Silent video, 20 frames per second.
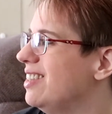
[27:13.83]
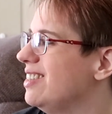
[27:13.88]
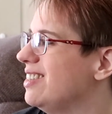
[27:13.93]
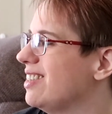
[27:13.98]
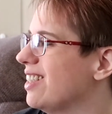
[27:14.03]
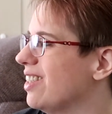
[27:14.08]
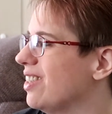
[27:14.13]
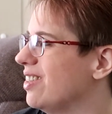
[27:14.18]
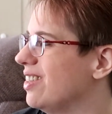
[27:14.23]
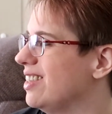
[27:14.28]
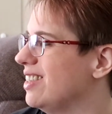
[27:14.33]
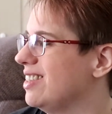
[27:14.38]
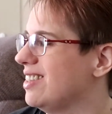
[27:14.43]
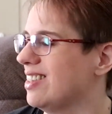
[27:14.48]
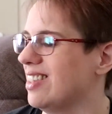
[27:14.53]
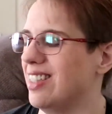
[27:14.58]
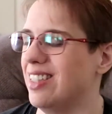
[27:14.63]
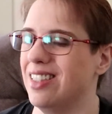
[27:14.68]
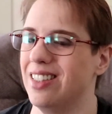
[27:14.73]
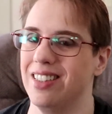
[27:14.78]
So it's
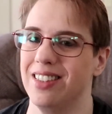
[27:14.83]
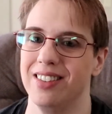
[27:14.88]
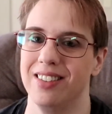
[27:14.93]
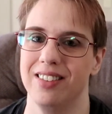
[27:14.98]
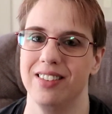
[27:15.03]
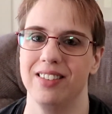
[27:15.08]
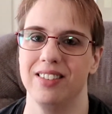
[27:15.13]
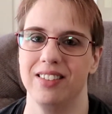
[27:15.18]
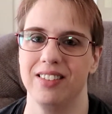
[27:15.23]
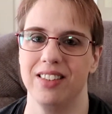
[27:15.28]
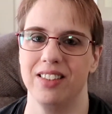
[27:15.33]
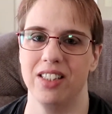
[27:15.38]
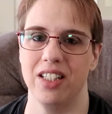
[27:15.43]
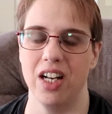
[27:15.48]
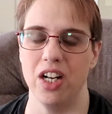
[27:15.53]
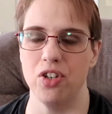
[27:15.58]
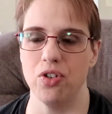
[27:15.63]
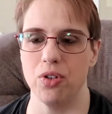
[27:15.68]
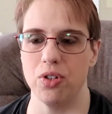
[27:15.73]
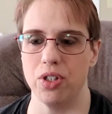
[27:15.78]
an
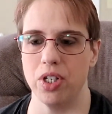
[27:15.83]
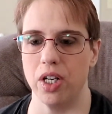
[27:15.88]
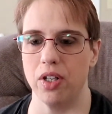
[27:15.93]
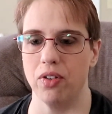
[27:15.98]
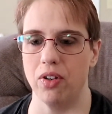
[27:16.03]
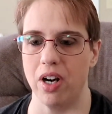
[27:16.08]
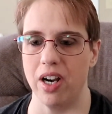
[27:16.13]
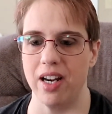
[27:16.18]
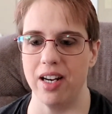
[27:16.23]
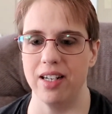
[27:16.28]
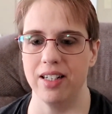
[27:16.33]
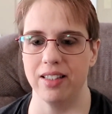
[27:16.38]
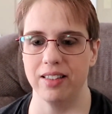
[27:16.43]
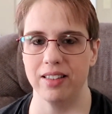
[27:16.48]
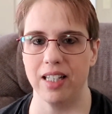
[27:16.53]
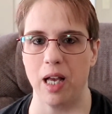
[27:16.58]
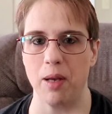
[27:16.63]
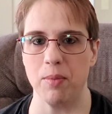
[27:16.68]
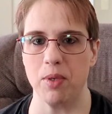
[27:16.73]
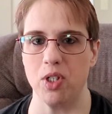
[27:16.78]
interesting read.
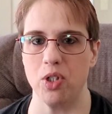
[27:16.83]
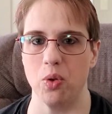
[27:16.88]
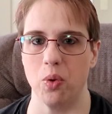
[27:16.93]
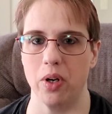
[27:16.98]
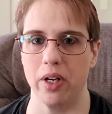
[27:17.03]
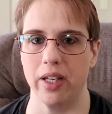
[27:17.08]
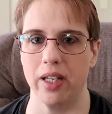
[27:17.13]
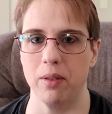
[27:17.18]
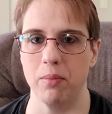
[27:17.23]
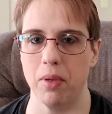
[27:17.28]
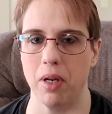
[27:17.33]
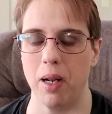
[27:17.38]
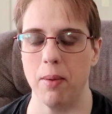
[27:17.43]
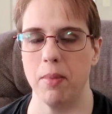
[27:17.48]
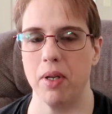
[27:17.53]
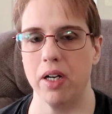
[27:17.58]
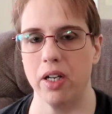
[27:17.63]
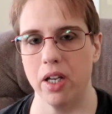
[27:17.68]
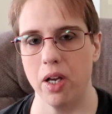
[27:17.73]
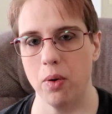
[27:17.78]
I'm enjoying it, but I'm
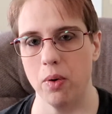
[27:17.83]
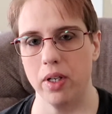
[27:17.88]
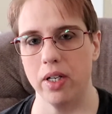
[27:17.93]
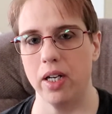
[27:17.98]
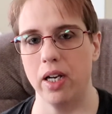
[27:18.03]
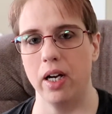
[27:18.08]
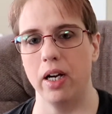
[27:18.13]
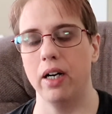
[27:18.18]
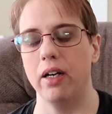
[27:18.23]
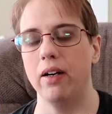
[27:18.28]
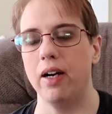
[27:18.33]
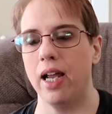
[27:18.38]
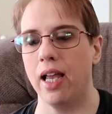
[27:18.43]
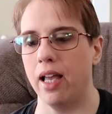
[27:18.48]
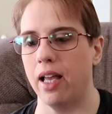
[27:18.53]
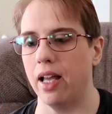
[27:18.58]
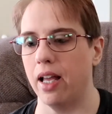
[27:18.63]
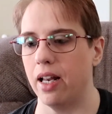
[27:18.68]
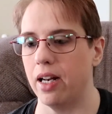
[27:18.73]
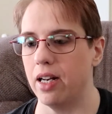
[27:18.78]
gonna go in here
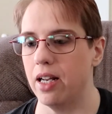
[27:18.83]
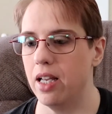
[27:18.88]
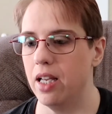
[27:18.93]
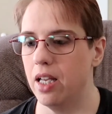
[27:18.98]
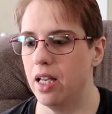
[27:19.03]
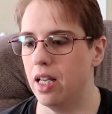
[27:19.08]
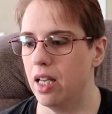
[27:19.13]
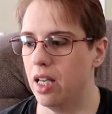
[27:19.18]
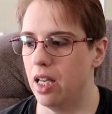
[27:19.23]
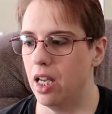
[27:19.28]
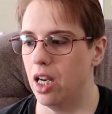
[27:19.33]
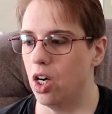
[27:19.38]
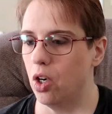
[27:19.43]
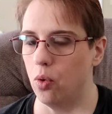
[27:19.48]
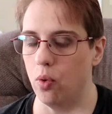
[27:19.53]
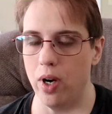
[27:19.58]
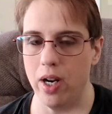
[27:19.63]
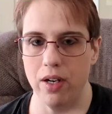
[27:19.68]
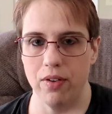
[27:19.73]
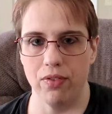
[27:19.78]
and
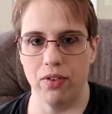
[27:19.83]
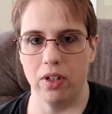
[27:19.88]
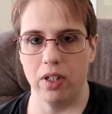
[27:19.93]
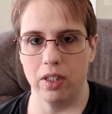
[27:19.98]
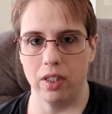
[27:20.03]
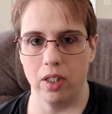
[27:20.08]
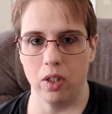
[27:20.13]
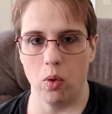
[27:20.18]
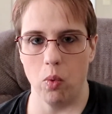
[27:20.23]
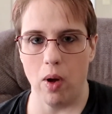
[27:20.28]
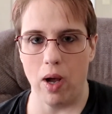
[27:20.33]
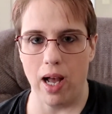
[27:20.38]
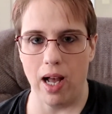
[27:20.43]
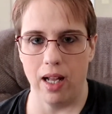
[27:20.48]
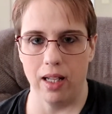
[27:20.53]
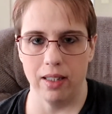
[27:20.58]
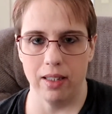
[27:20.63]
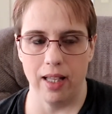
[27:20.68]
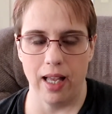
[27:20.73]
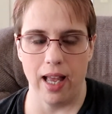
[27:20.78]
read for a little
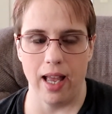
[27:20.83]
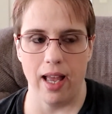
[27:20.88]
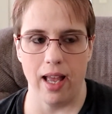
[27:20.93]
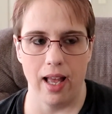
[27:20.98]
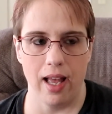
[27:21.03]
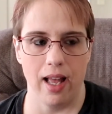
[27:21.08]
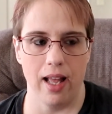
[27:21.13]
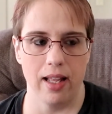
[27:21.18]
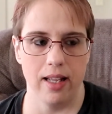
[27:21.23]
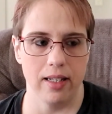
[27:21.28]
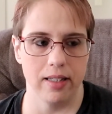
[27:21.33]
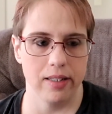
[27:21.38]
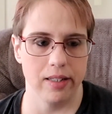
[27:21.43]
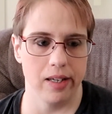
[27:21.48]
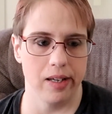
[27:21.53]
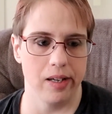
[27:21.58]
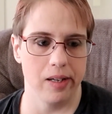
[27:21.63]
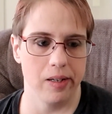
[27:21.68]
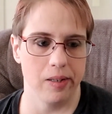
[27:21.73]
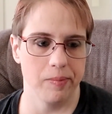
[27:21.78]
while, and
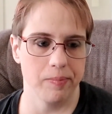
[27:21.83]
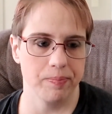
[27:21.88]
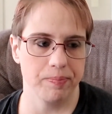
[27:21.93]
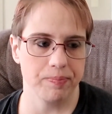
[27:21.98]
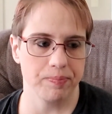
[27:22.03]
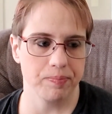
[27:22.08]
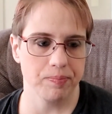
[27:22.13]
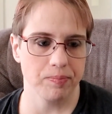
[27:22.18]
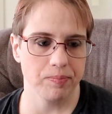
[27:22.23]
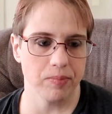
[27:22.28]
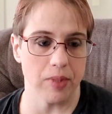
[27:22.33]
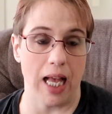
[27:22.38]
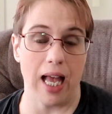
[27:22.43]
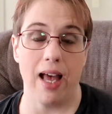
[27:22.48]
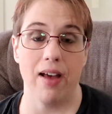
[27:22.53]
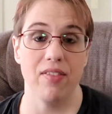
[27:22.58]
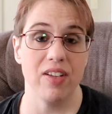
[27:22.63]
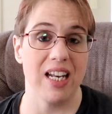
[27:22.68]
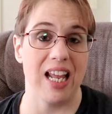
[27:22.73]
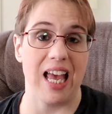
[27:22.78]
I
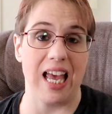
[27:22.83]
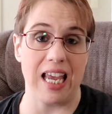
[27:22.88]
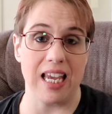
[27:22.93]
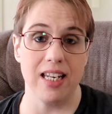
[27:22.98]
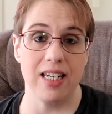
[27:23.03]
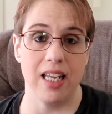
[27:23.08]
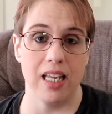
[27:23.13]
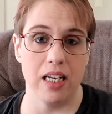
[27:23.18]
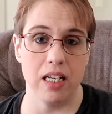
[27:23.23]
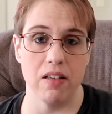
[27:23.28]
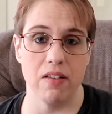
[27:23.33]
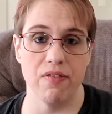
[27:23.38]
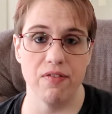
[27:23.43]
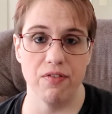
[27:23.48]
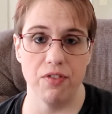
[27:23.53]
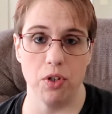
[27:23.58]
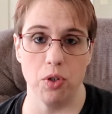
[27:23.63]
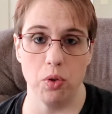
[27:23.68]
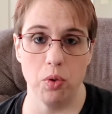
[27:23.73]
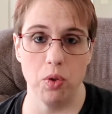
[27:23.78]
haven't ate any
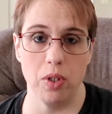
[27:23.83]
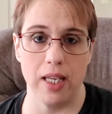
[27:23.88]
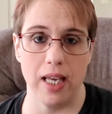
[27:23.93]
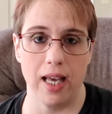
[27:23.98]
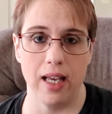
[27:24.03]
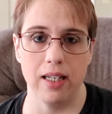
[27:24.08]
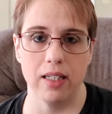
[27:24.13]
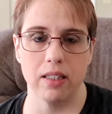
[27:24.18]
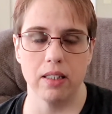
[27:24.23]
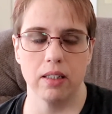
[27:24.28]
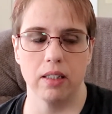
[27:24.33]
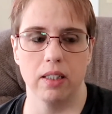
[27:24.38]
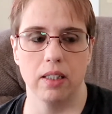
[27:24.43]
food yet,